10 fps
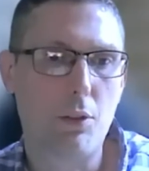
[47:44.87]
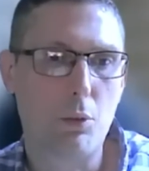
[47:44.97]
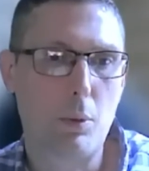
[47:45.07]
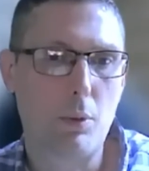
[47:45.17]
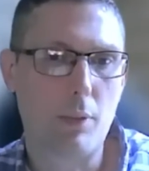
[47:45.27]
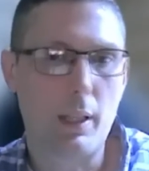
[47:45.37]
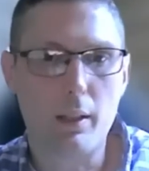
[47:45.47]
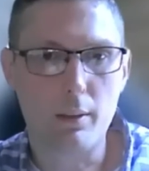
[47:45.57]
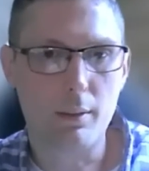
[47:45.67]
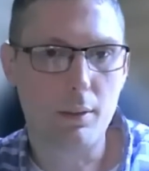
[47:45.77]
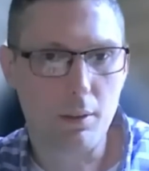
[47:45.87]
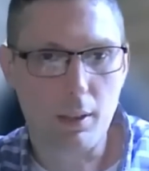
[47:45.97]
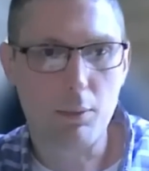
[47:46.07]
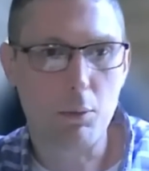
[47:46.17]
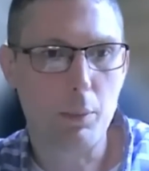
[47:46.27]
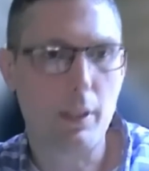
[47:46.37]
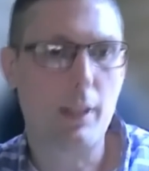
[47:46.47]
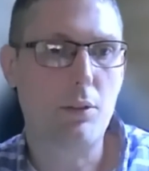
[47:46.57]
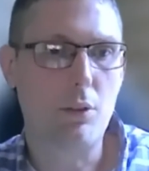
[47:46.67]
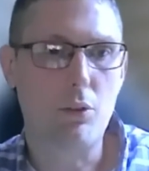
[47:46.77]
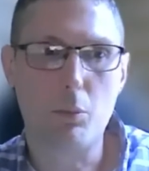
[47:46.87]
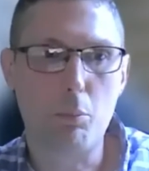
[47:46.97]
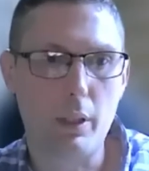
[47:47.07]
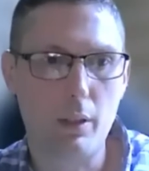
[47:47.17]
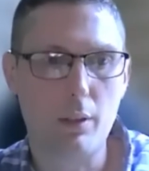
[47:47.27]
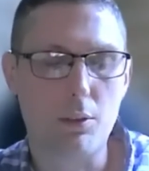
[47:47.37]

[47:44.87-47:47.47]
just provide it and then the government has to subpoena